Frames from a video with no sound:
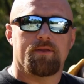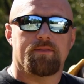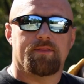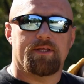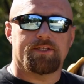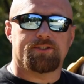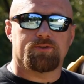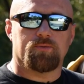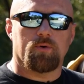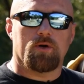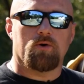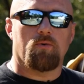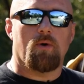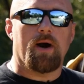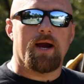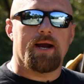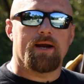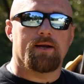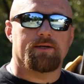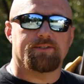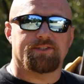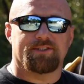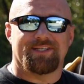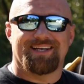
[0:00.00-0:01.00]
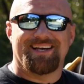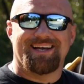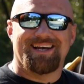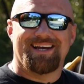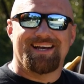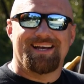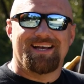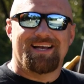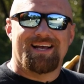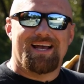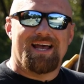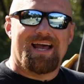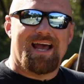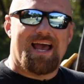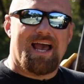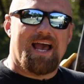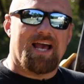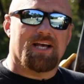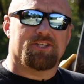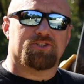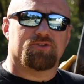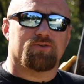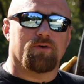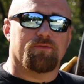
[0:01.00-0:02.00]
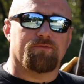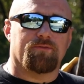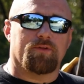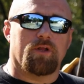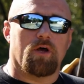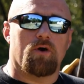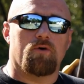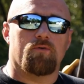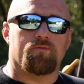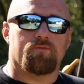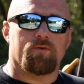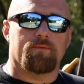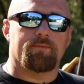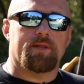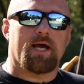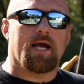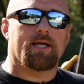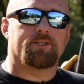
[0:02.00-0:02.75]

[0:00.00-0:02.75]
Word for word: This requires extra flow from the